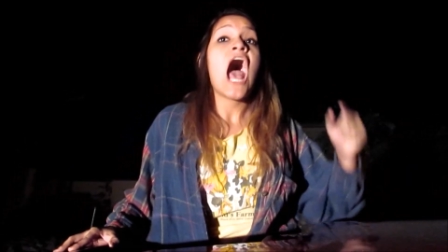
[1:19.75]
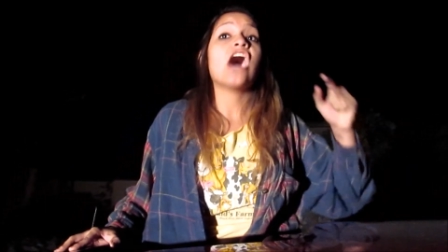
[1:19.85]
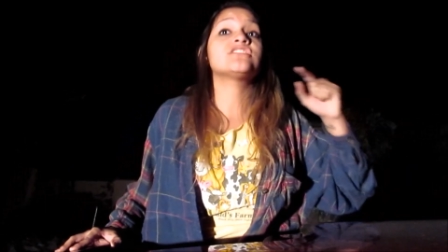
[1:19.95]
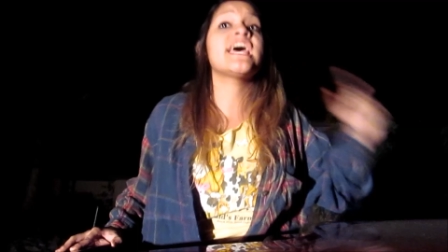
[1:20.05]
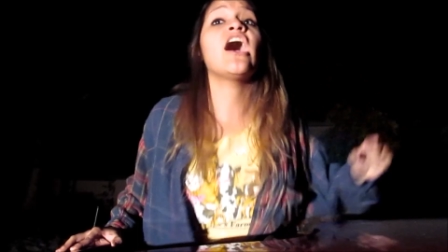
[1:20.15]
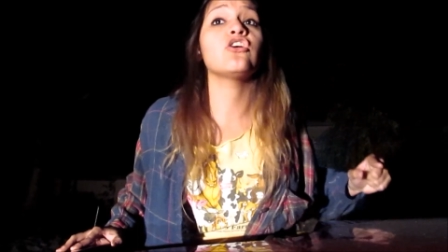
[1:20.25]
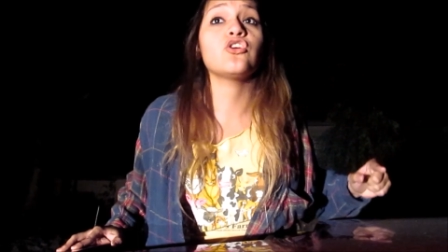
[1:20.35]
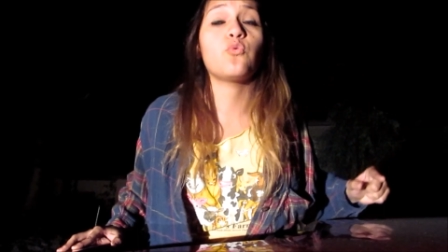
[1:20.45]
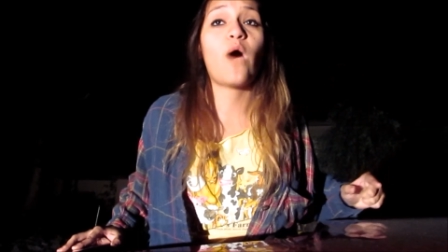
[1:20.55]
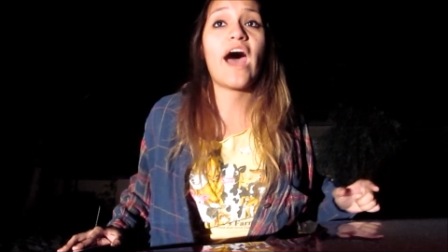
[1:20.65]
I'll tell
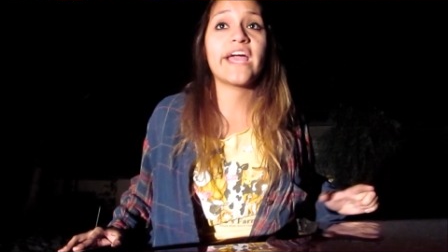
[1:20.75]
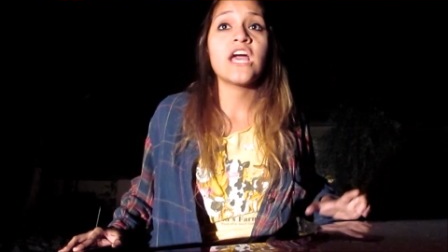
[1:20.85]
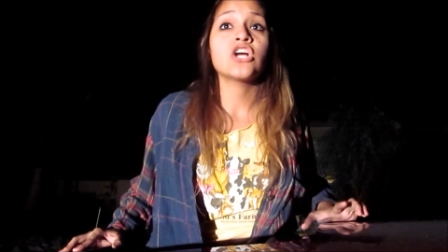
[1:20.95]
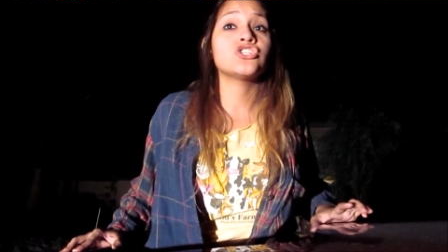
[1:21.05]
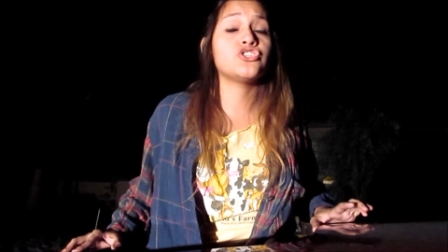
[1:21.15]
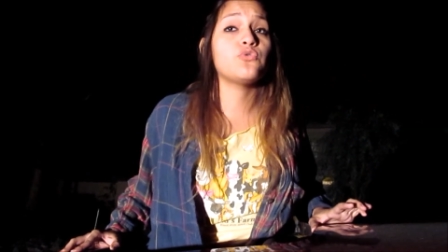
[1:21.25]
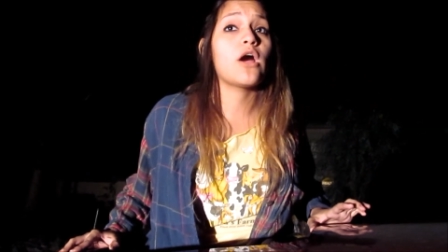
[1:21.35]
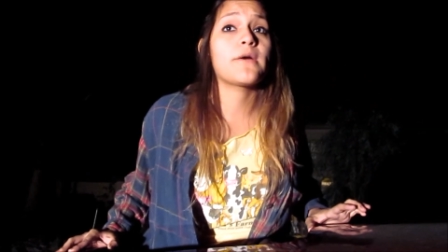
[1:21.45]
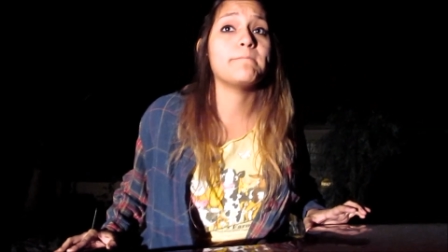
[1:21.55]
you why. Because you are a